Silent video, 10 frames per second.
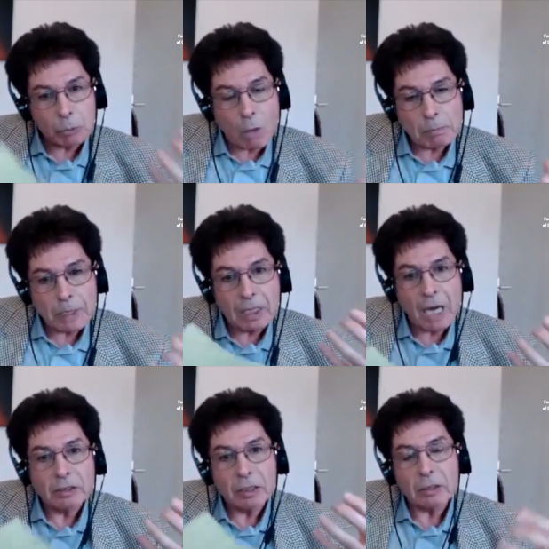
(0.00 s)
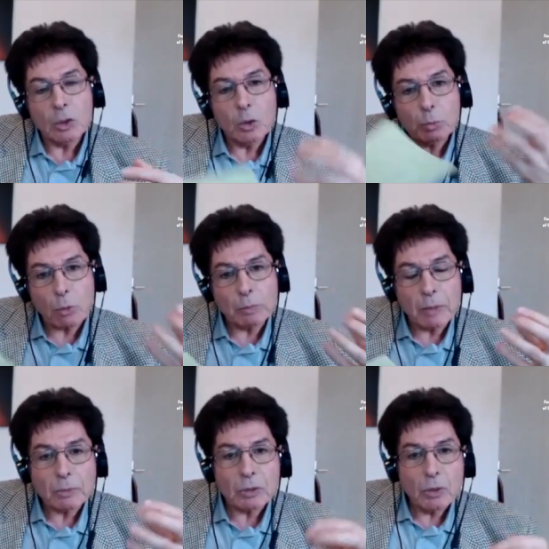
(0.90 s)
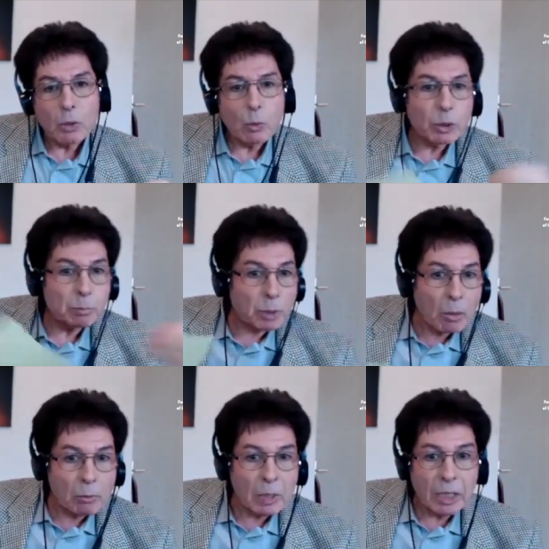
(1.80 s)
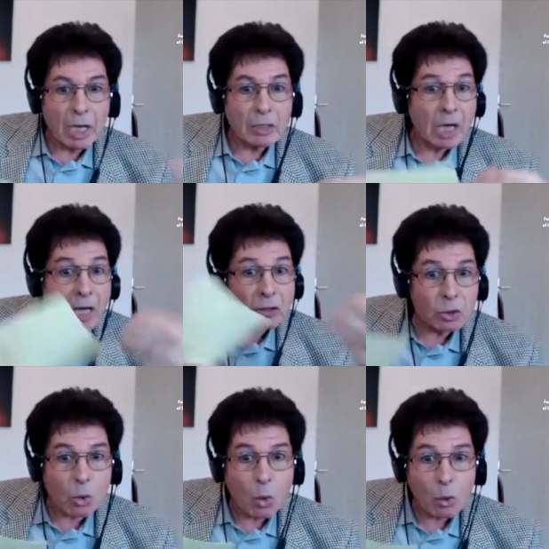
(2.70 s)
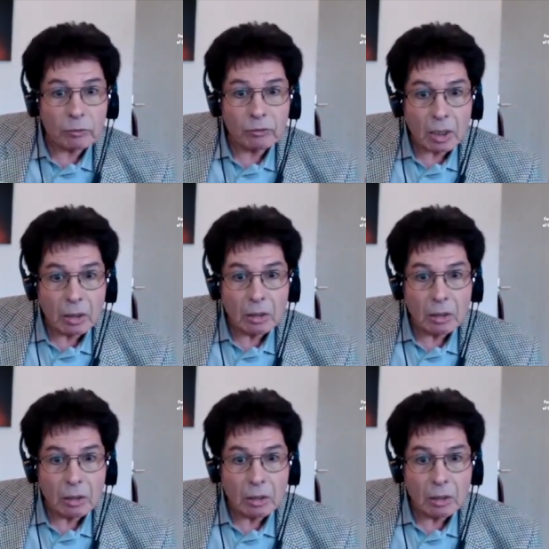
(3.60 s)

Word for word: complicated problems, which probably is unsolved?